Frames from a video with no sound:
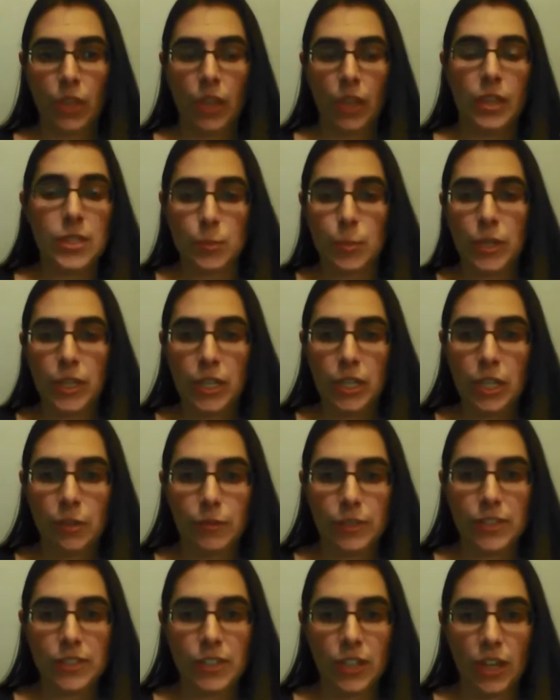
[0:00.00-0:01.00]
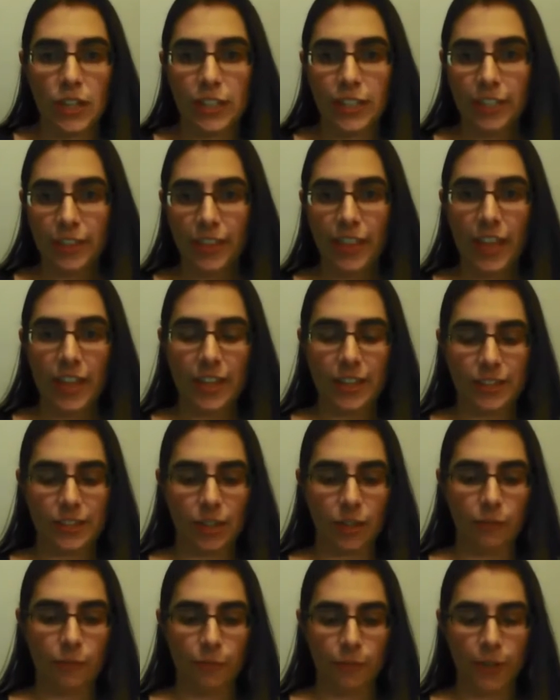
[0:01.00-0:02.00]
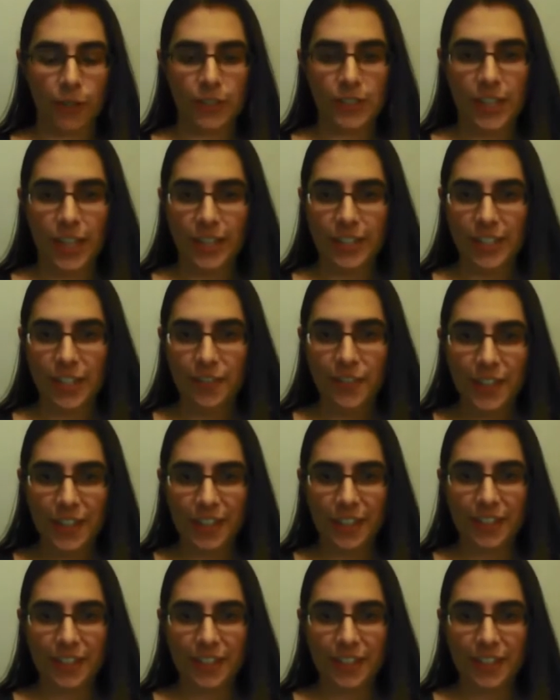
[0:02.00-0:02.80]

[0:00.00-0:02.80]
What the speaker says: Speaking of installing, that is our first activity.